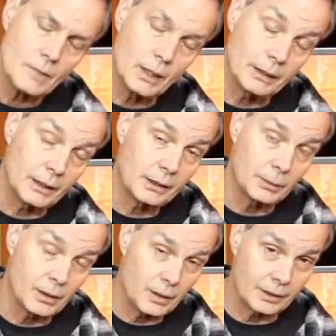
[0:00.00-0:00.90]
And again, to
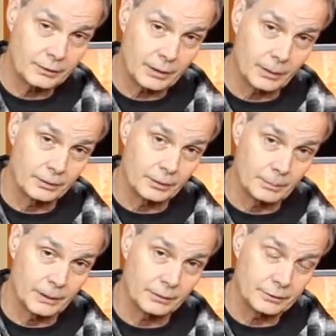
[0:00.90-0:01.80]
be honest, I was a
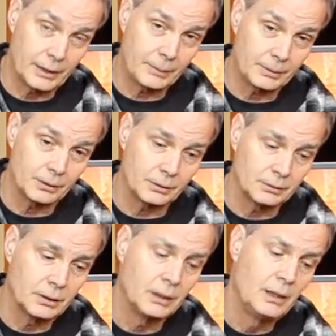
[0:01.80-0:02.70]
bit
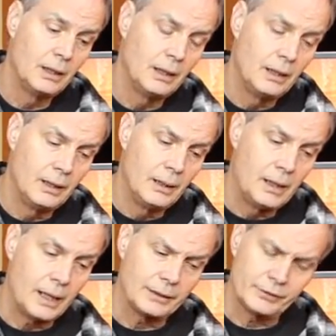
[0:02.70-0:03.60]
skeptical.
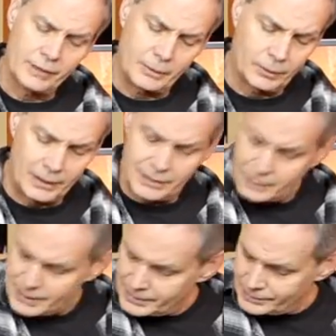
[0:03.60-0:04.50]
I just thought, well,
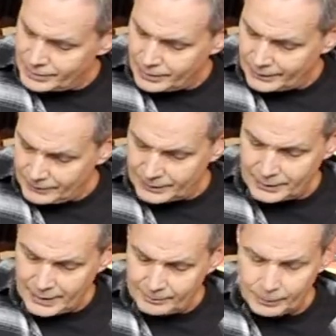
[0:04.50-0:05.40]
I don't know.
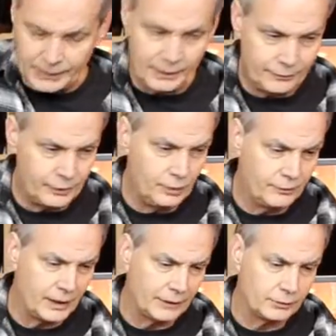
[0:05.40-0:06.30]
I had played a few
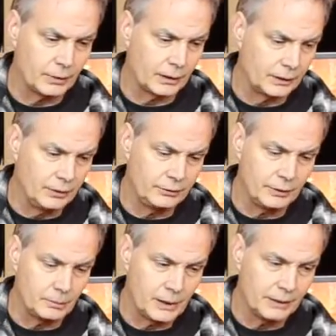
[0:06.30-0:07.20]
5-string
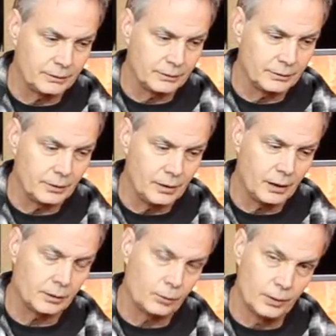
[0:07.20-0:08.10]
acoustic basses,
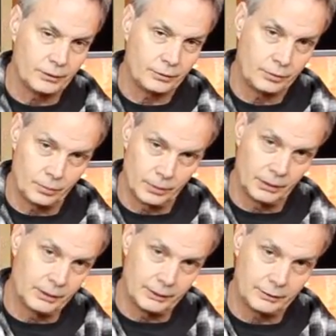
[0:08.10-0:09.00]
none of which
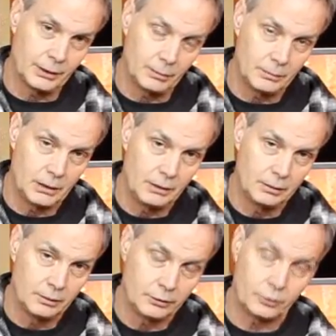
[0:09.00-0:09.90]
really seemed
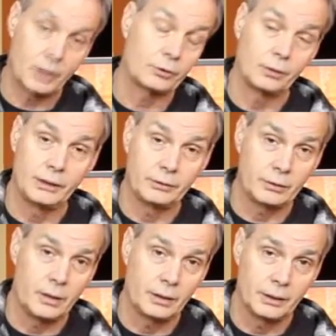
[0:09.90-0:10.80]
structurally
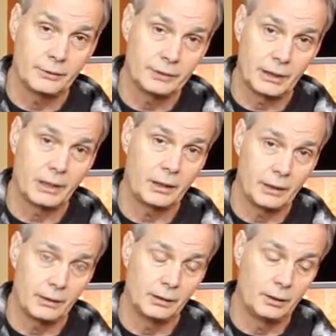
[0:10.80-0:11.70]
strong enough to carry
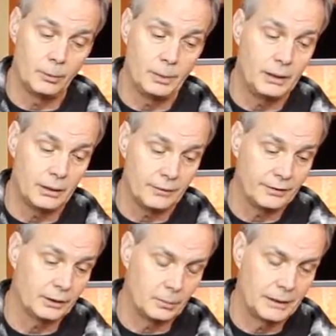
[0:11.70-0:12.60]
the low B, the
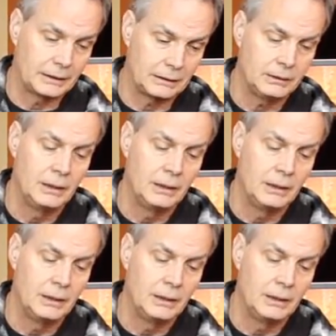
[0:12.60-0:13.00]
fundamental.